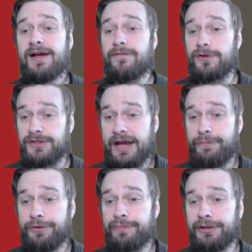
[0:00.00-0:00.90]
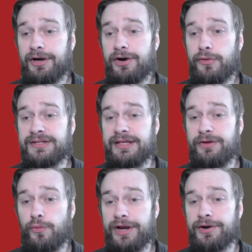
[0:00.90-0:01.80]
For example, below is the
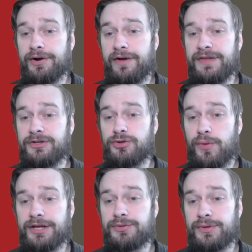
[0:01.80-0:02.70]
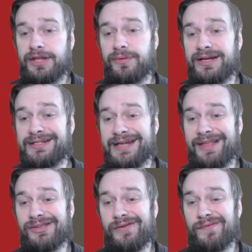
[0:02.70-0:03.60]
winner of the 2023
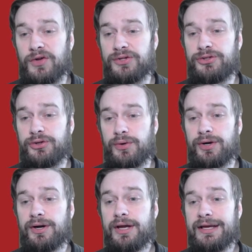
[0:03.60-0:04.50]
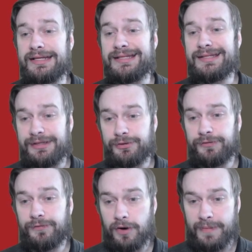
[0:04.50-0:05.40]
Italian Vault Tour in the
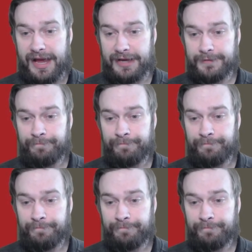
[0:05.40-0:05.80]
sealed format.